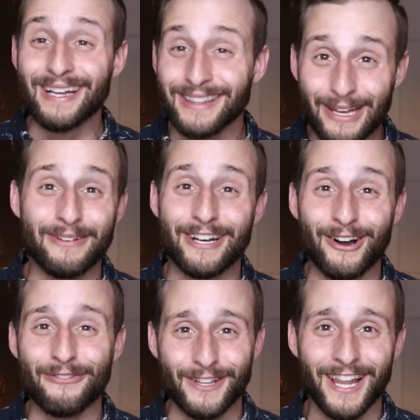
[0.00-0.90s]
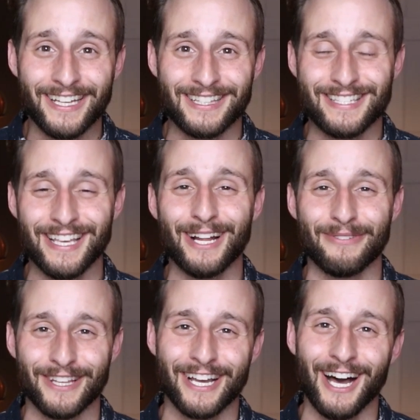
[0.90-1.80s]
Let me know if you like the setup
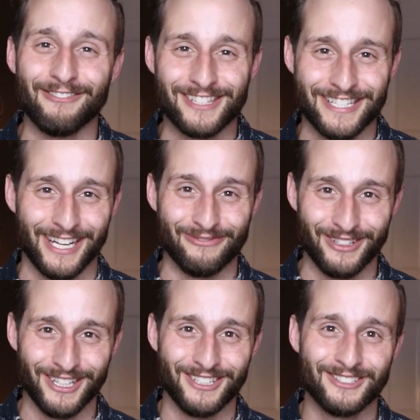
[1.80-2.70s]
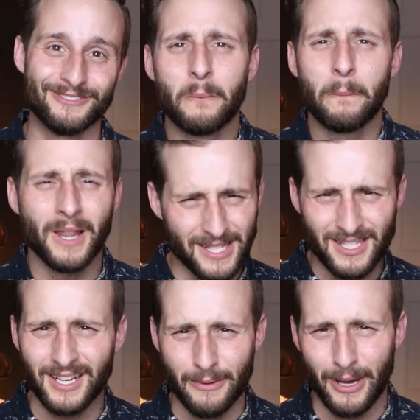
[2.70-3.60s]
in the comments down below. But let's
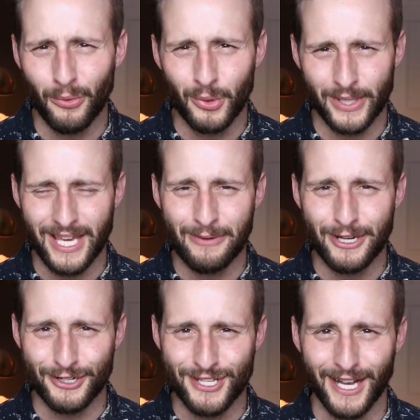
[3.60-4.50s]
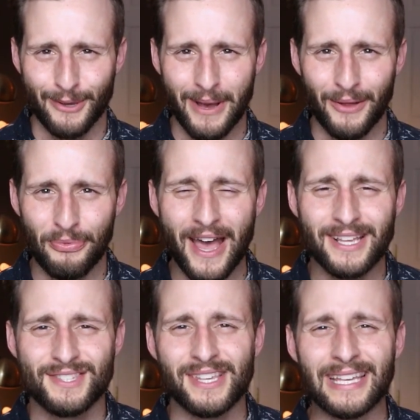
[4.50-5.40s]
talk about what we came here to talk about. That
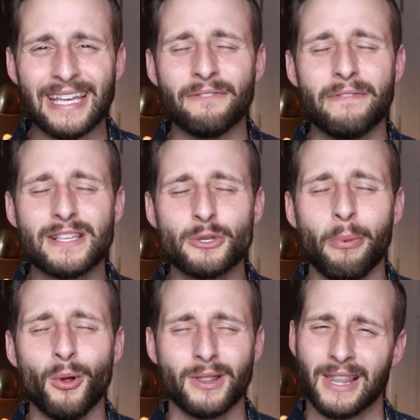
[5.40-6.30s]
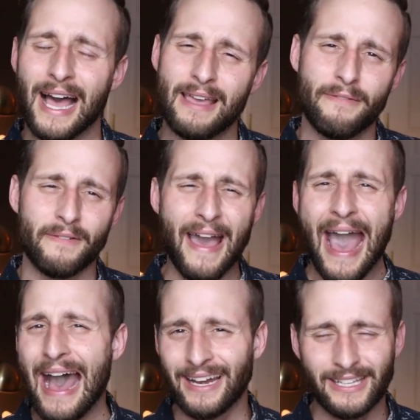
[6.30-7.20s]
is The Invisible Life of
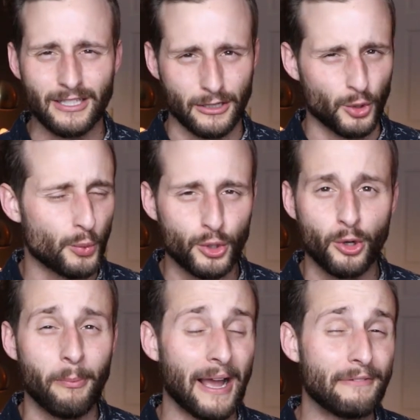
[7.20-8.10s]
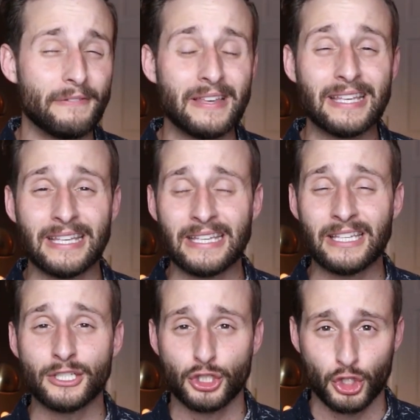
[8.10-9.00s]
Addie LaRue by
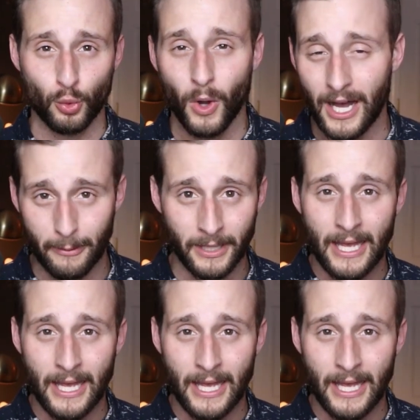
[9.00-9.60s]
V.E. Schwab.